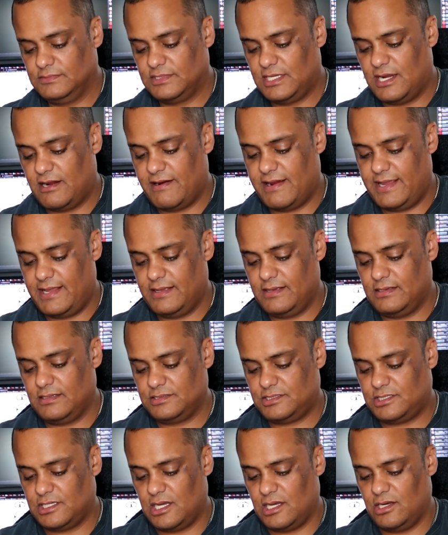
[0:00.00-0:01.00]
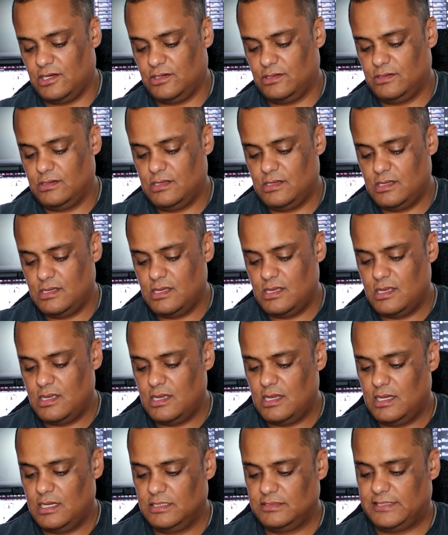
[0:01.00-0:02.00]
All right, so
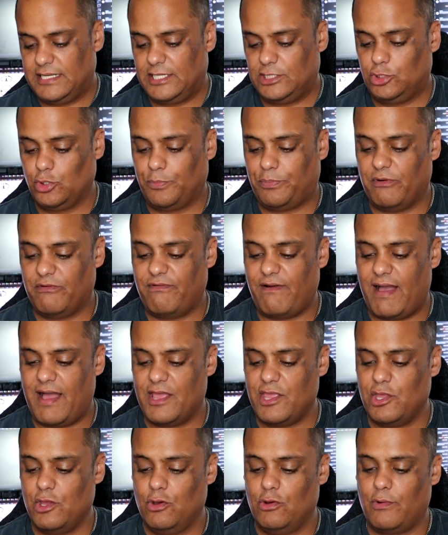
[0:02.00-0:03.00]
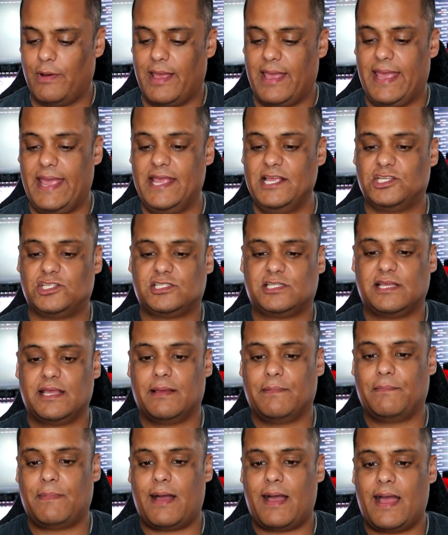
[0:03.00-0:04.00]
they do provide you a
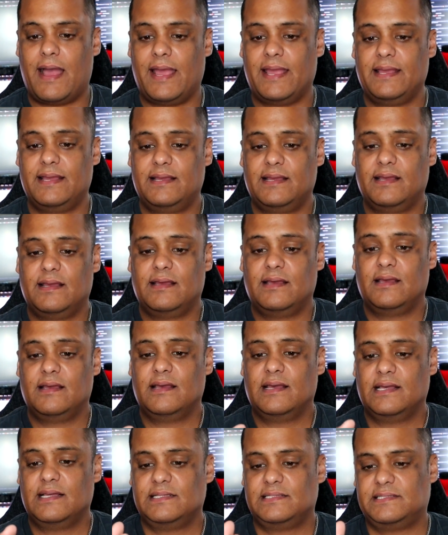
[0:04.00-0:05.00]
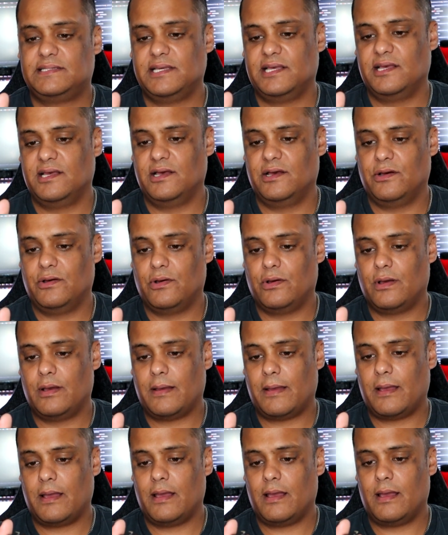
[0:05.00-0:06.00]
HDMI to,
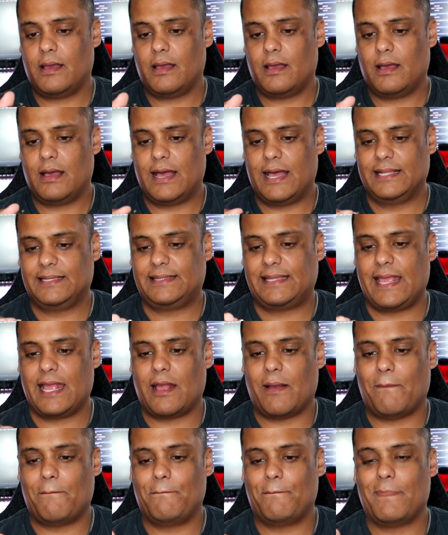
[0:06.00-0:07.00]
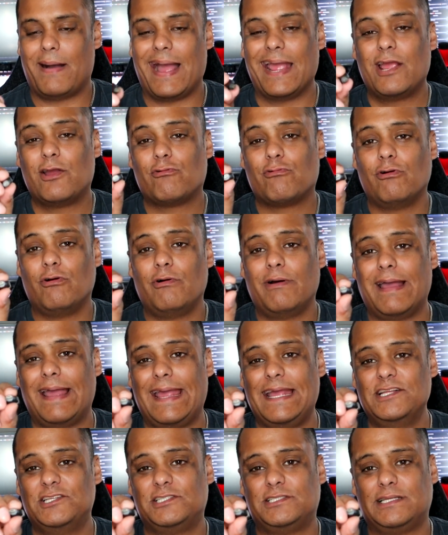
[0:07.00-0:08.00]
I think, a micro
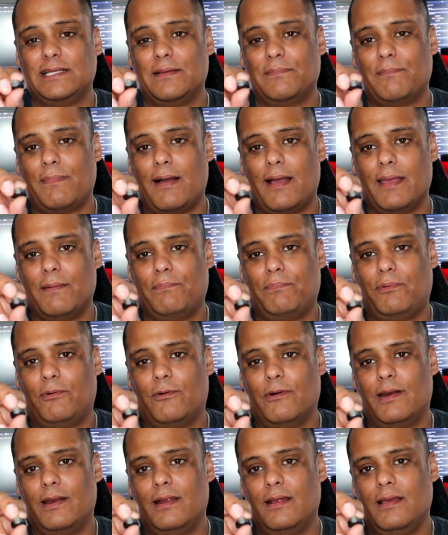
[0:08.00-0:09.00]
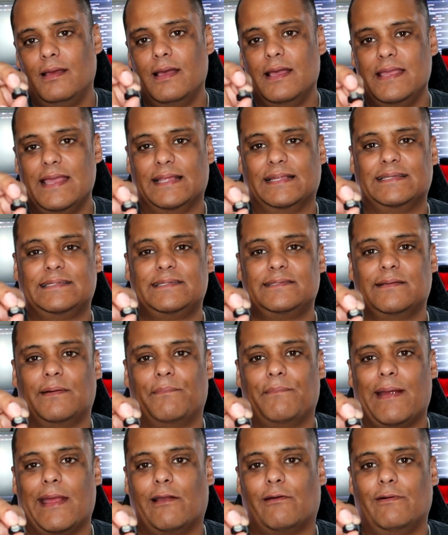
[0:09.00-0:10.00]
HDMI port. Yeah, this is a
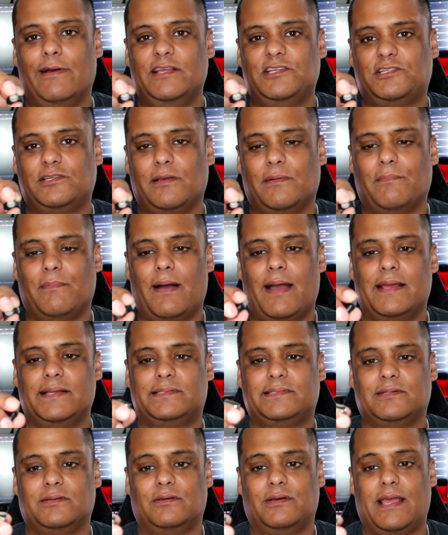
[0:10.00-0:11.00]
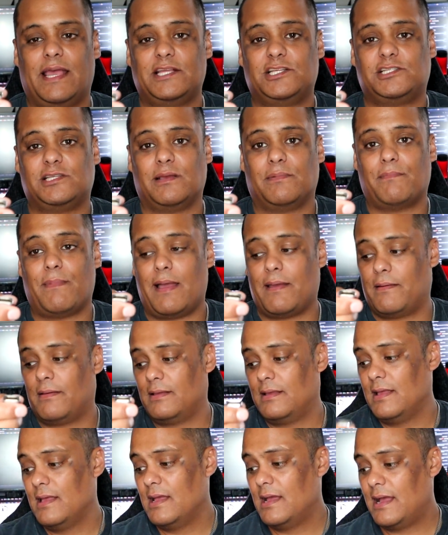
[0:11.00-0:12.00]
micro HDMI to HDMI
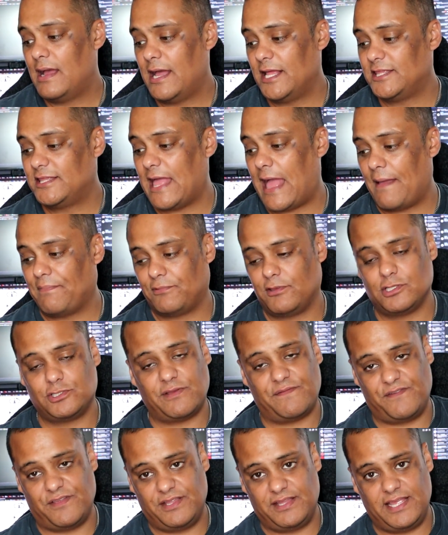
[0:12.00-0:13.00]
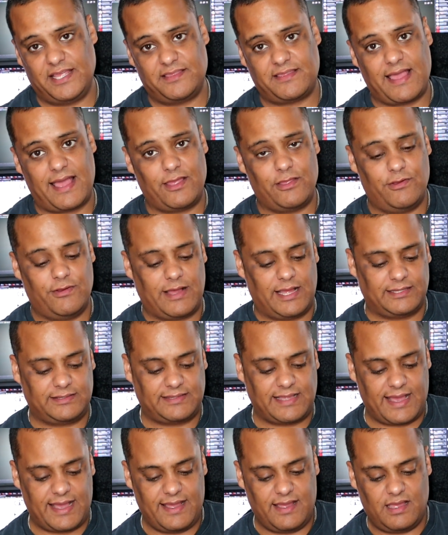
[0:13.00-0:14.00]
adapter, so if you need that, you
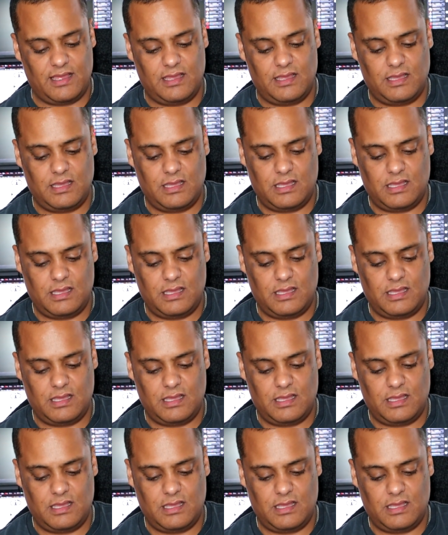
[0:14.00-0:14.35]
got that.